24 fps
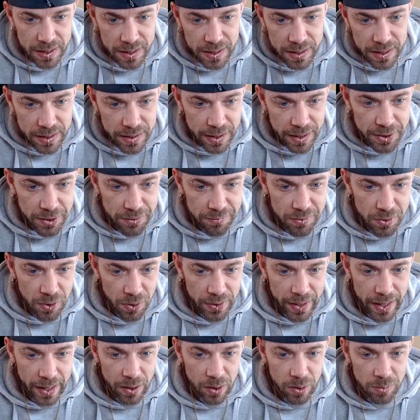Then you've got
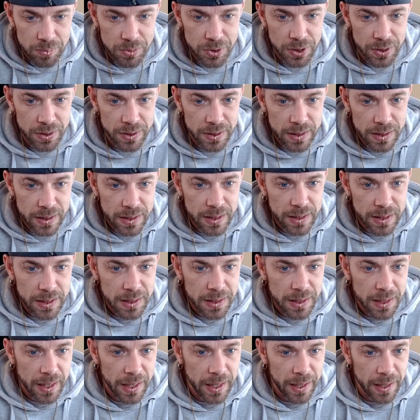that option.
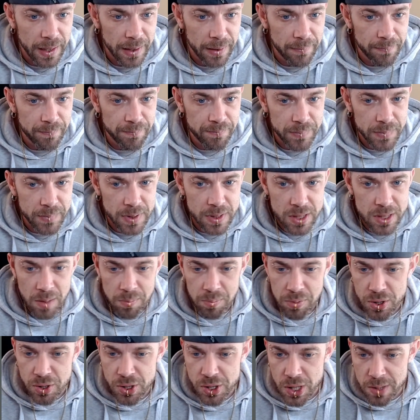So
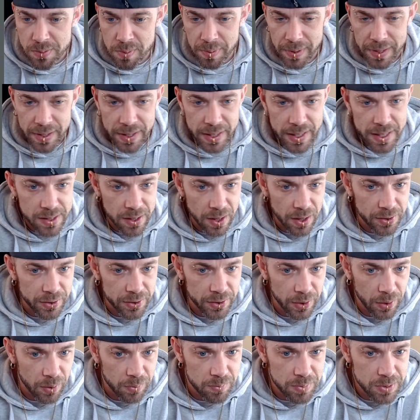presumably these are
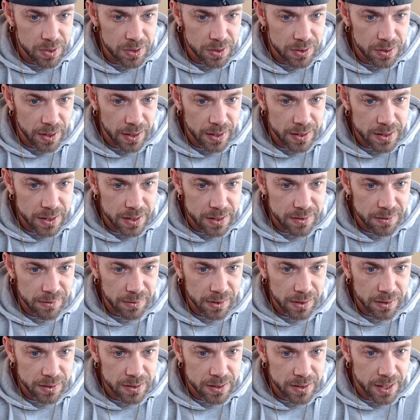knobs. It says it
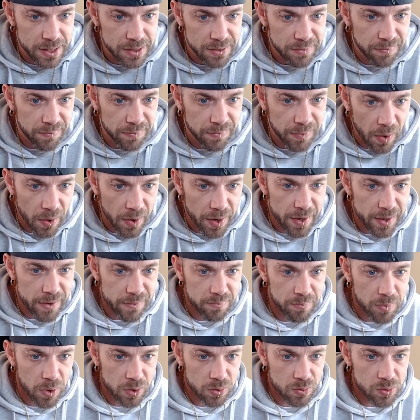contains 5
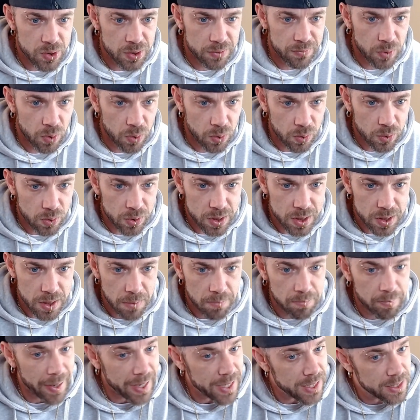models of orcs,
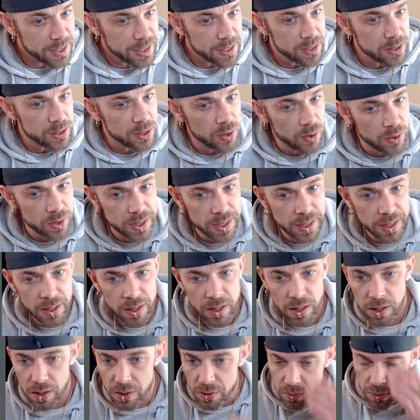bases not
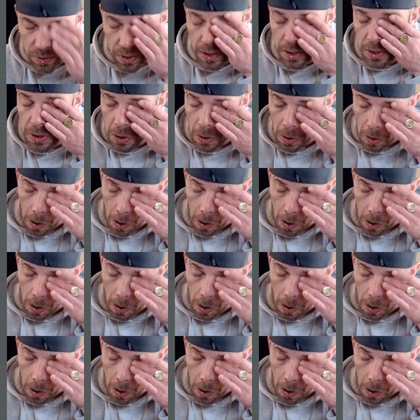included.